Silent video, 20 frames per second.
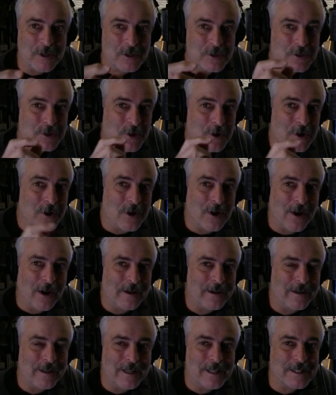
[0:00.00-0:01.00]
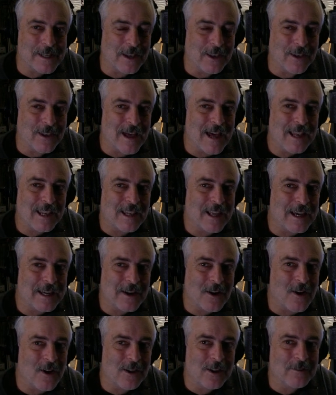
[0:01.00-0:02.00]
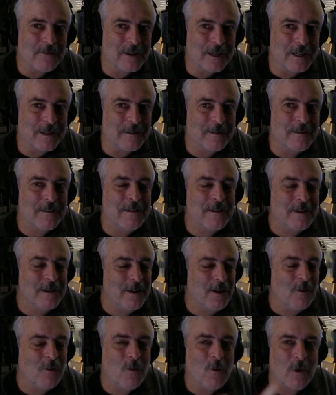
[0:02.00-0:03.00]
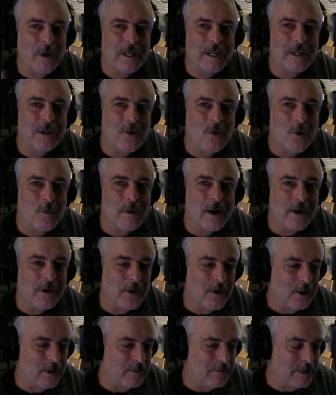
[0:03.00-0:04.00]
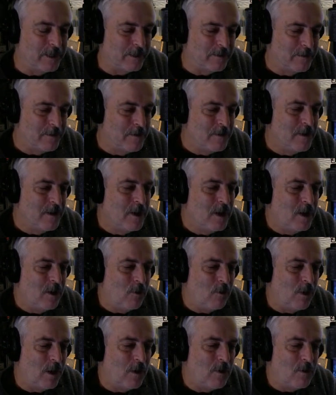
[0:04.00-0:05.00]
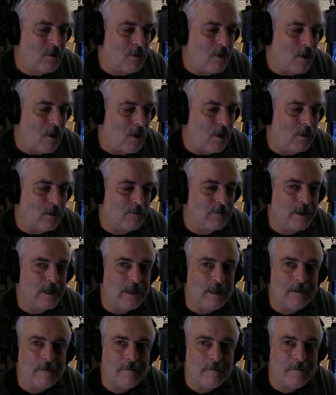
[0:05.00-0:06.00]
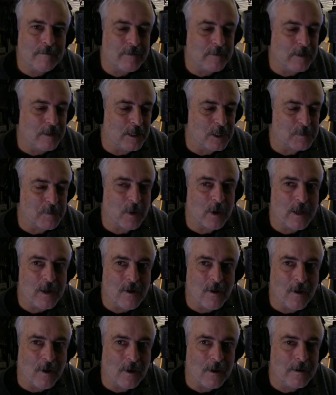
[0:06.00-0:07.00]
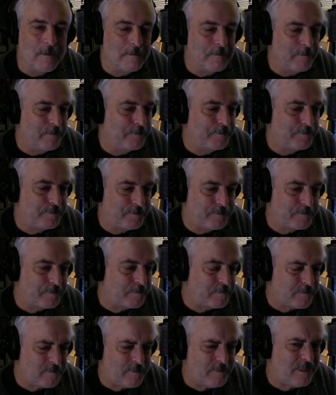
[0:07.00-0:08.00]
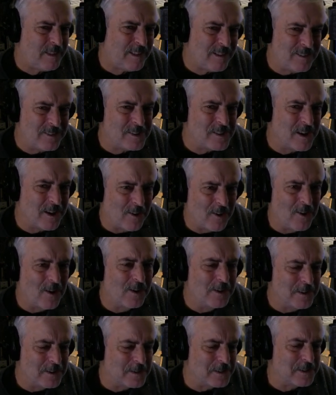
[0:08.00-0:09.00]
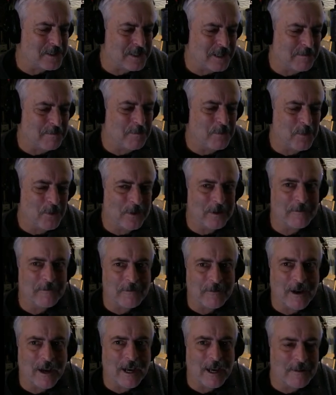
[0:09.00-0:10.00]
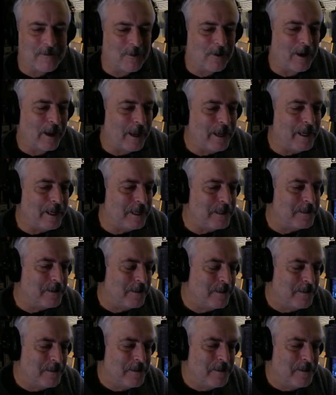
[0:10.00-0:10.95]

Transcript: Zircon is a lot like olivine. Well, what do you know about olivine? Well, olivine is pretty hard. It's like a hardness of 7.5 or 8.